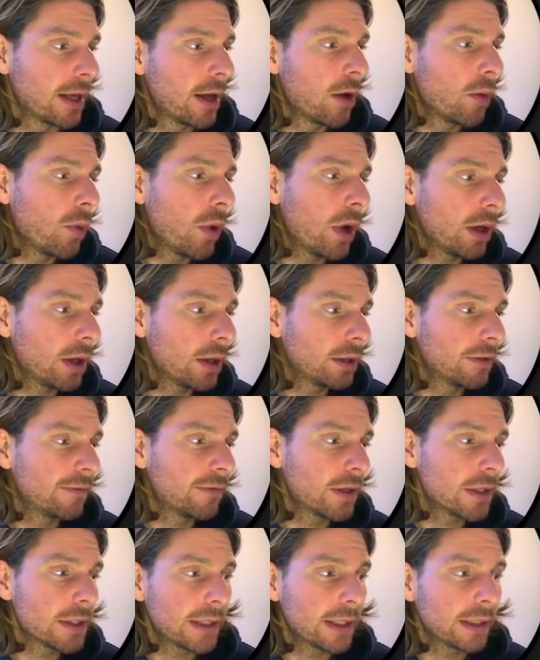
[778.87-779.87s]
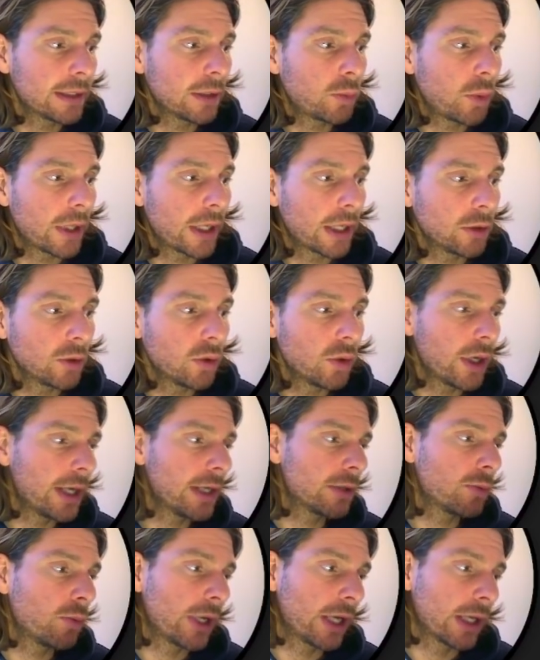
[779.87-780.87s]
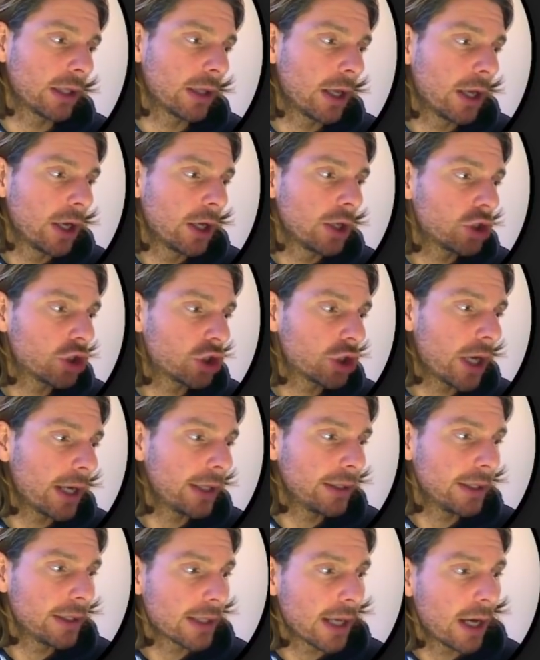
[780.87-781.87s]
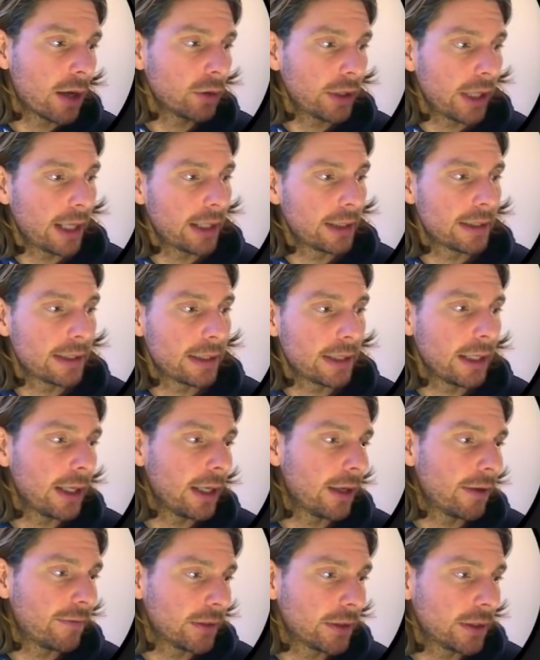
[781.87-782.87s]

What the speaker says: Well, the first thing that we can do is we can try this out and see if it